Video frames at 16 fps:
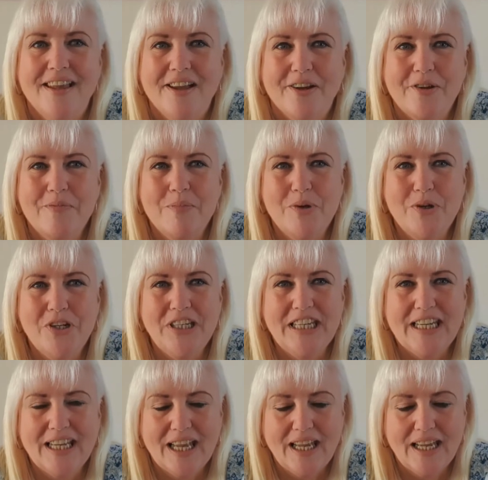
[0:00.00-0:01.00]
Good
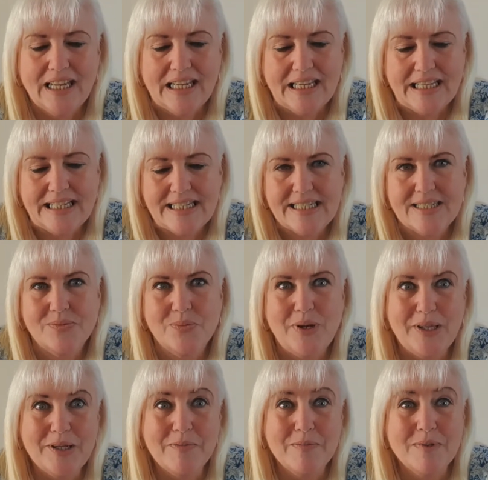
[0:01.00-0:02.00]
morning, guys.
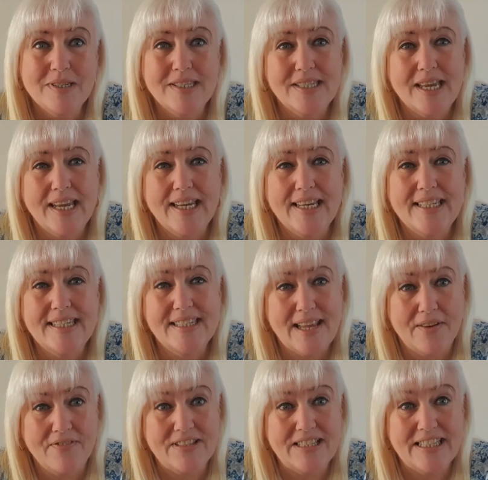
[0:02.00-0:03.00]
Welcome to day
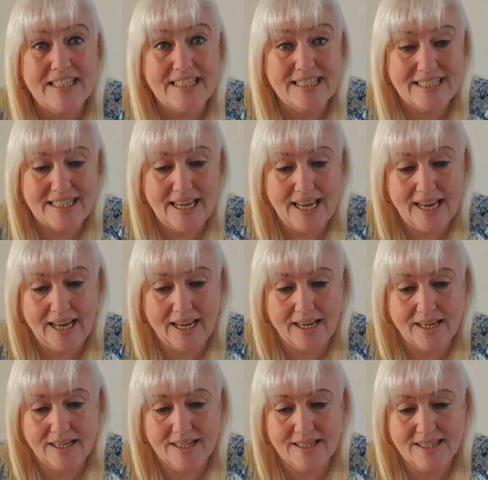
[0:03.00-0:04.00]

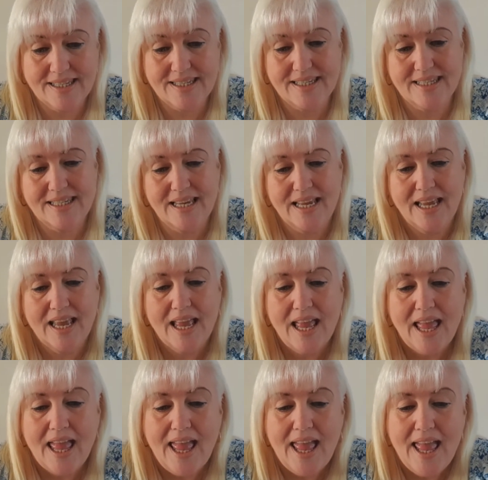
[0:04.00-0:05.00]
76.
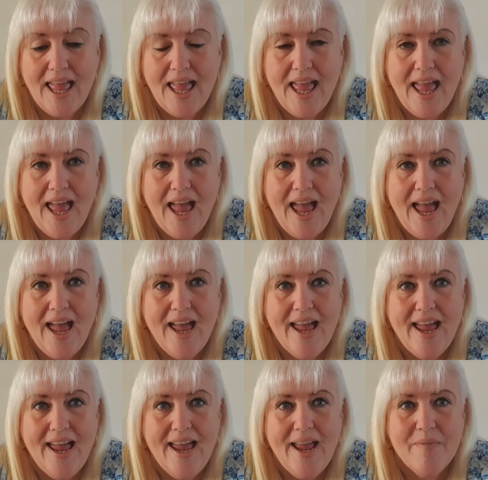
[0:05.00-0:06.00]

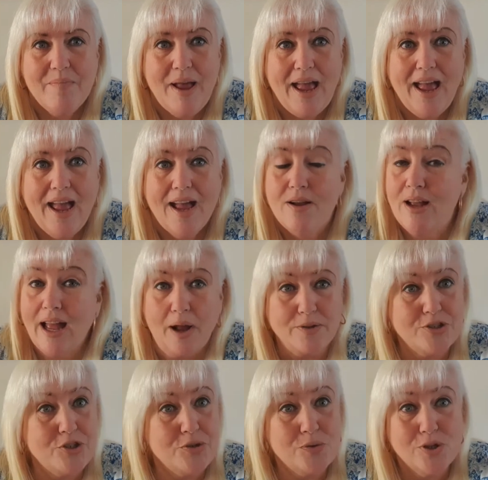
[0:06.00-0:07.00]
How
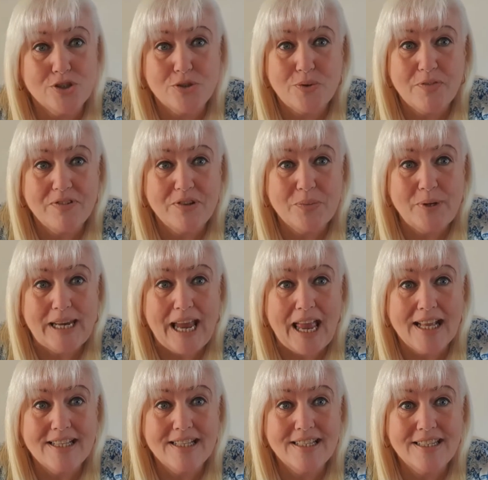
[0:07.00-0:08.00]
did you all do over the
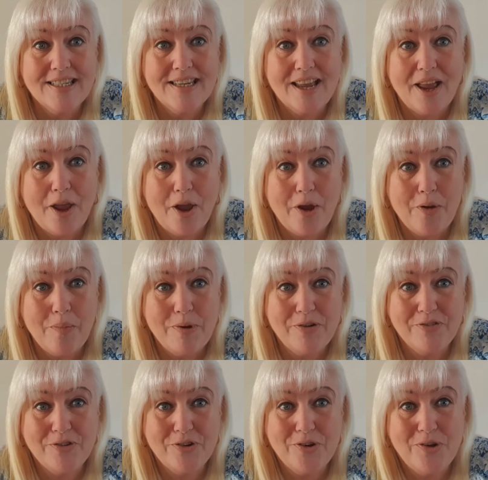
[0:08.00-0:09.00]
weekend? I hope
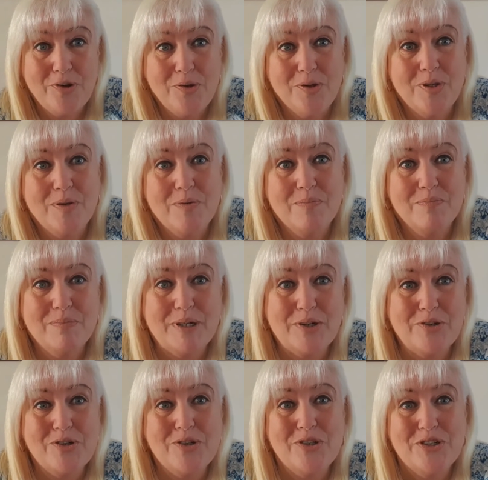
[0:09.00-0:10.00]
you've all been
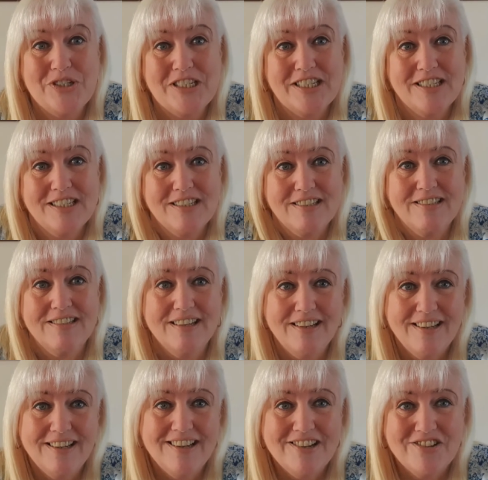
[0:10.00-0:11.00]
good and
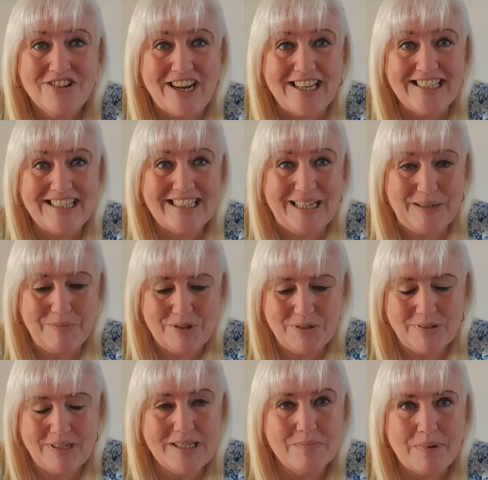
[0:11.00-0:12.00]
tried to keep to
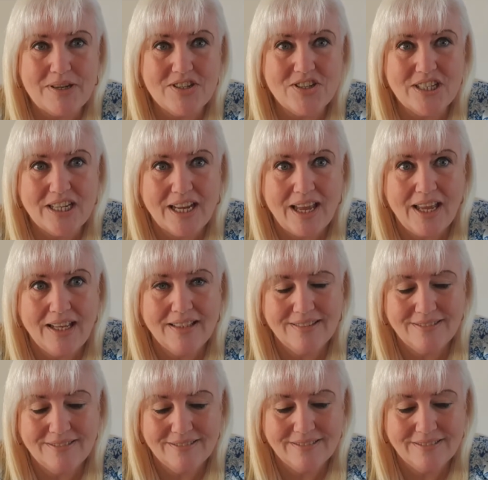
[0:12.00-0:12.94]
it as best you can.